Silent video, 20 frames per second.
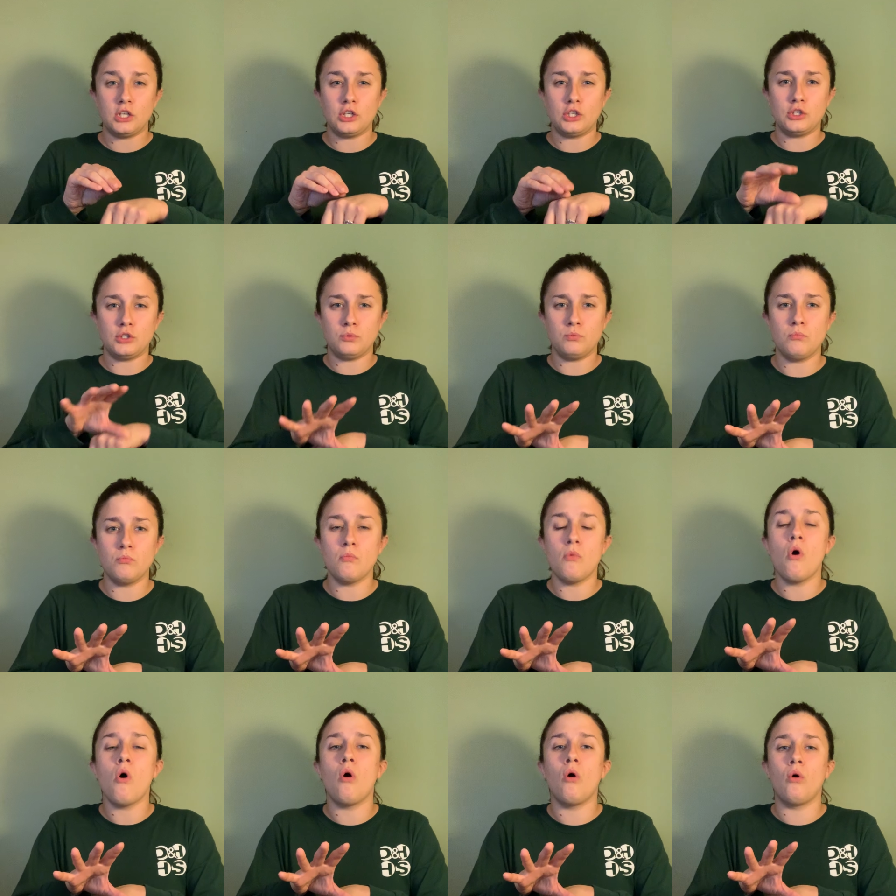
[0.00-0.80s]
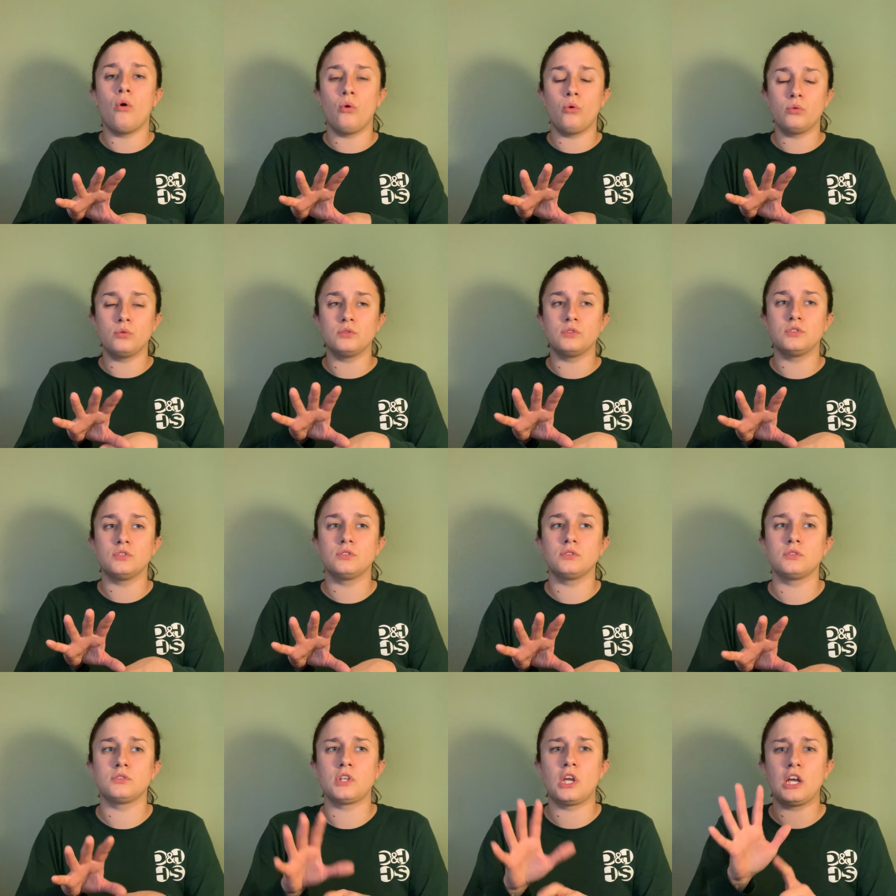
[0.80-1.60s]
The wind, the
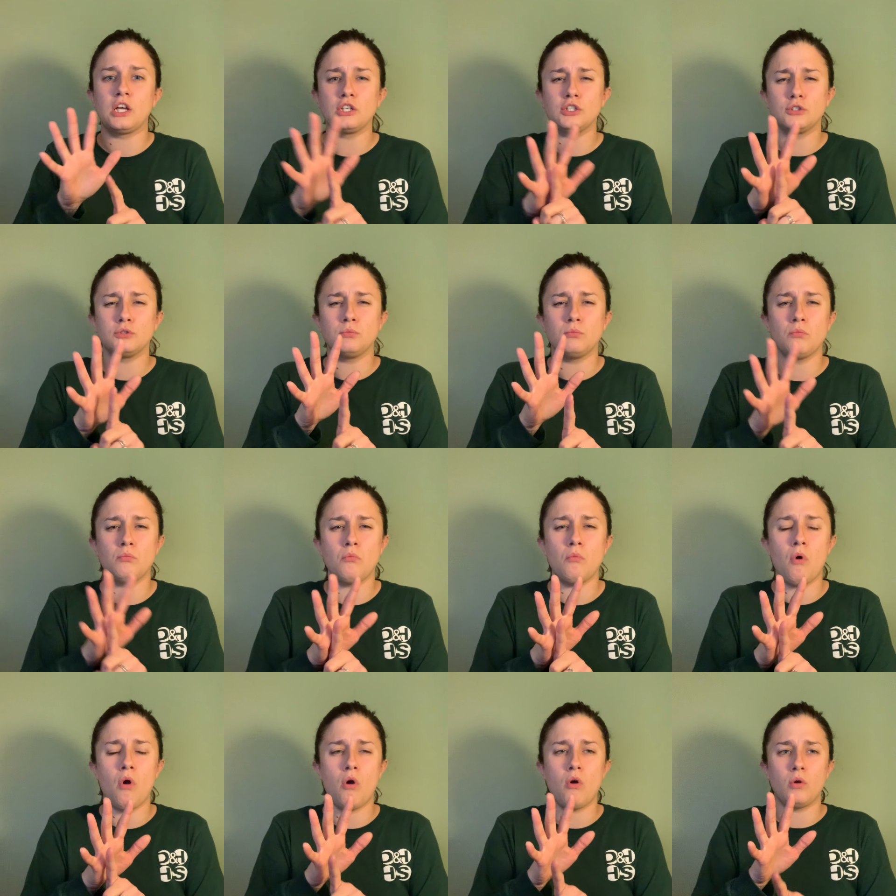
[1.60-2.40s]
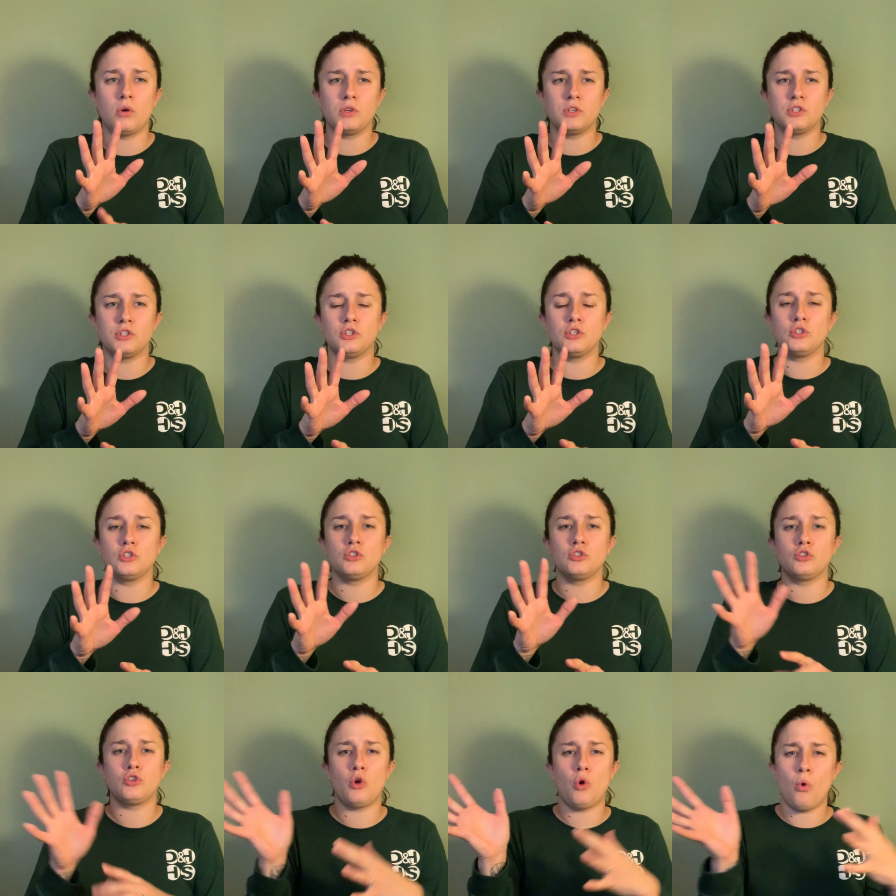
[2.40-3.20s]
rain, the ice,
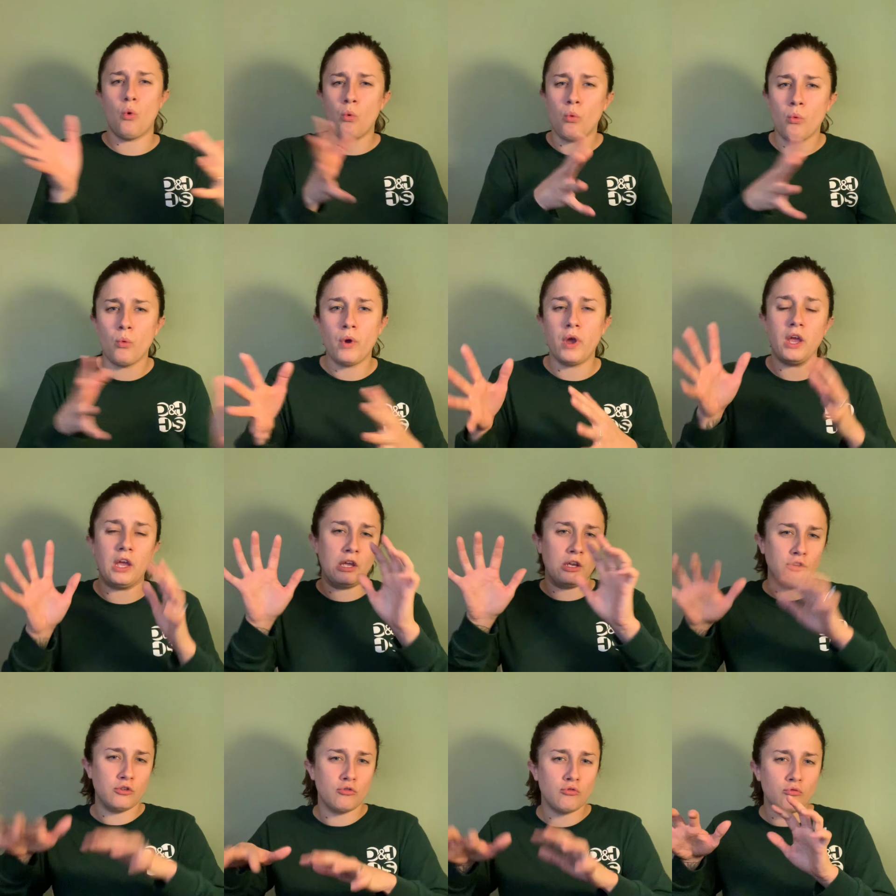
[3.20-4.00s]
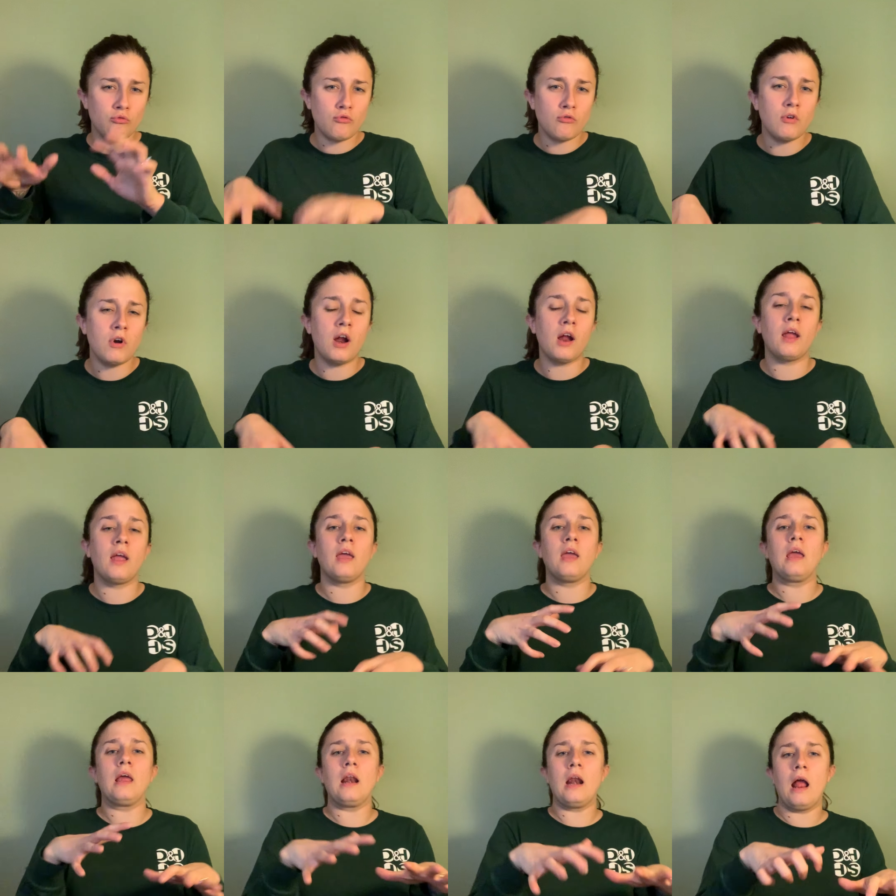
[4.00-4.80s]
these forces
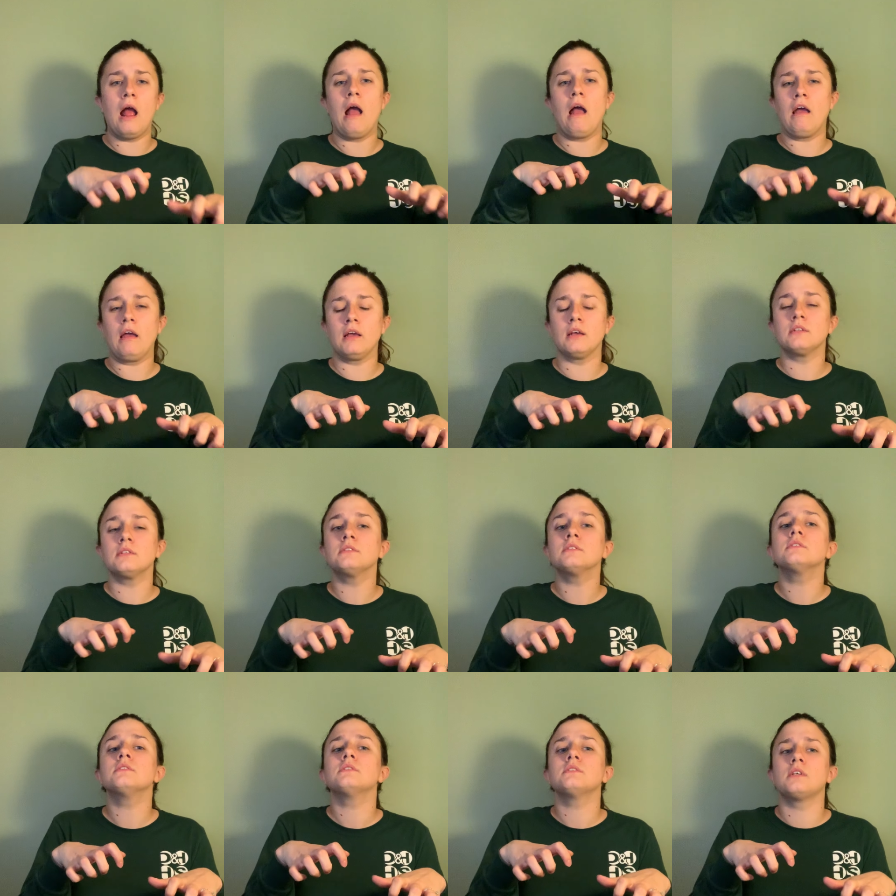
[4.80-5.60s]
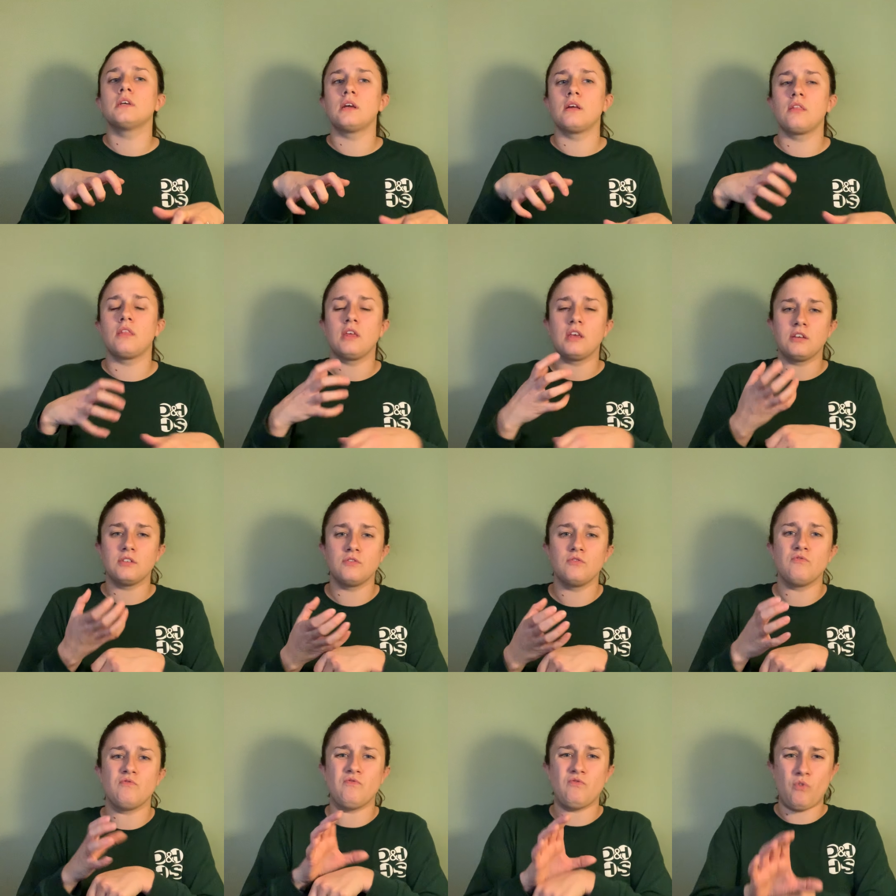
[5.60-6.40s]
break this rock down
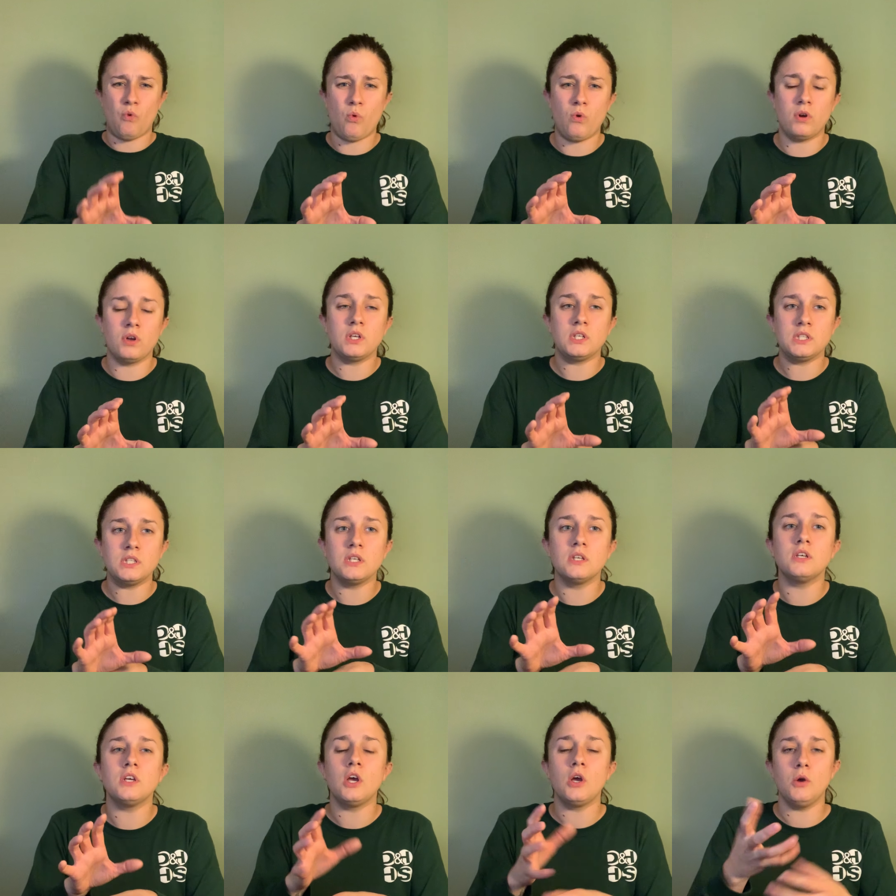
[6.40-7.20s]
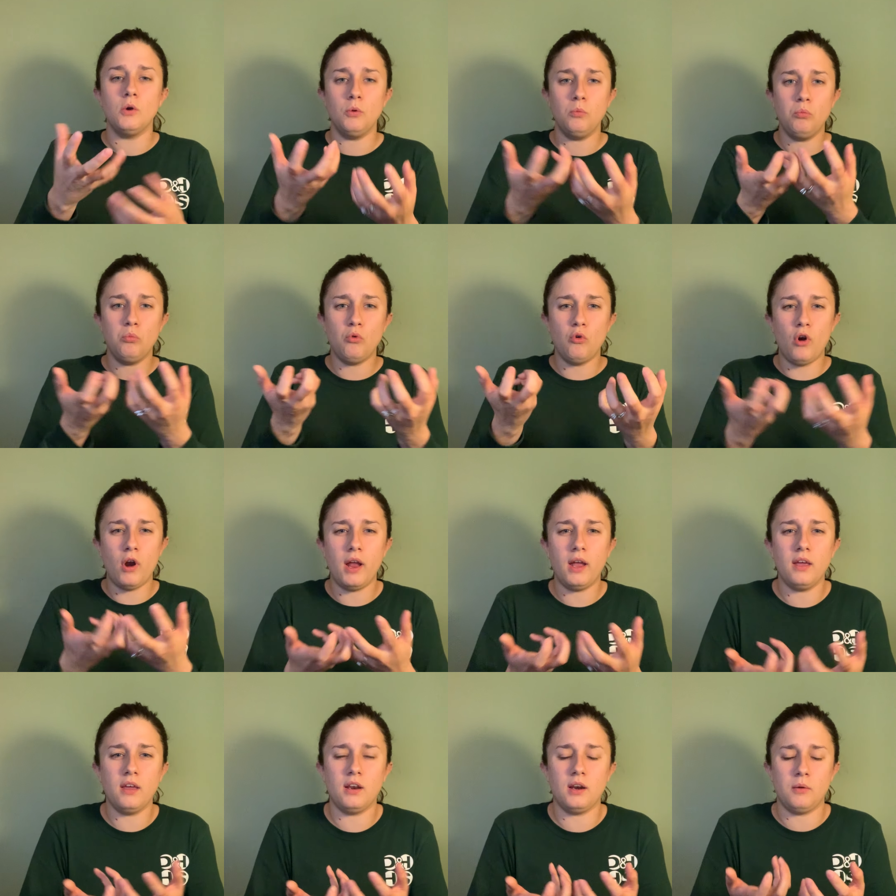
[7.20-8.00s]
into little small pieces
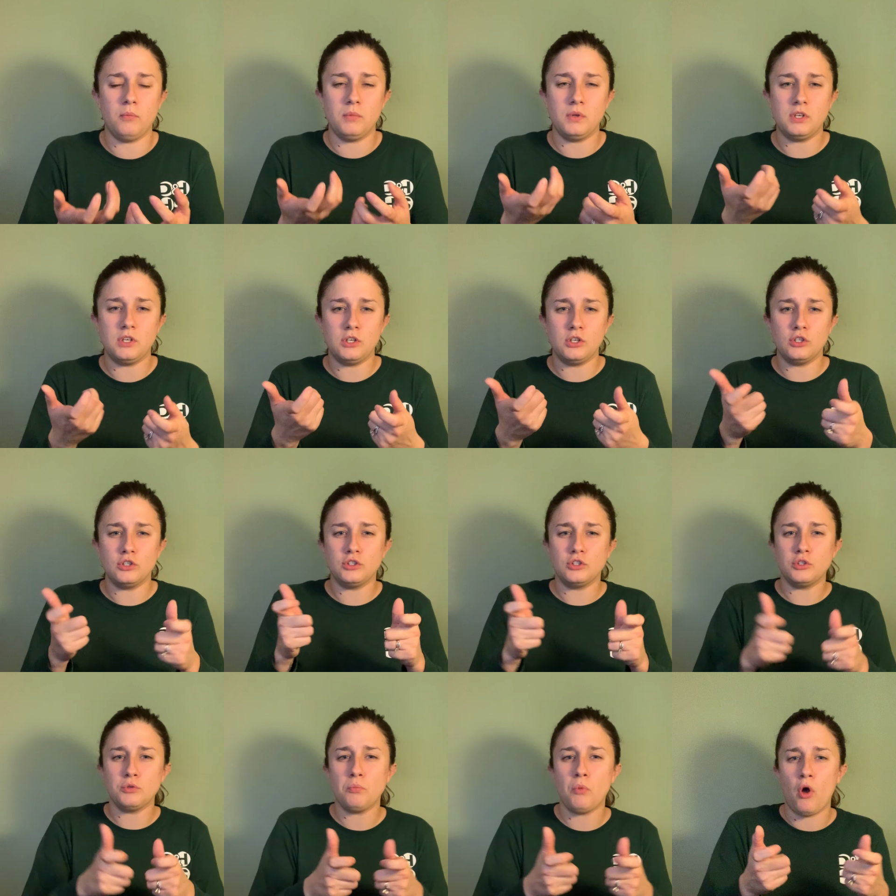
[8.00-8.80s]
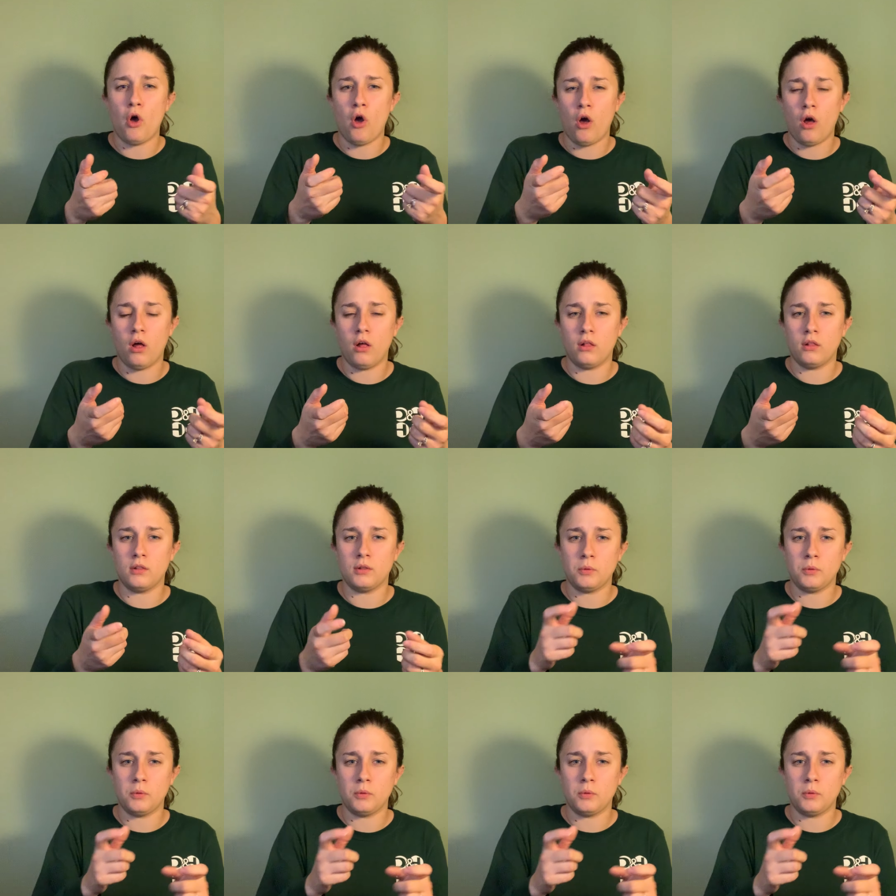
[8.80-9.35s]
called sediments.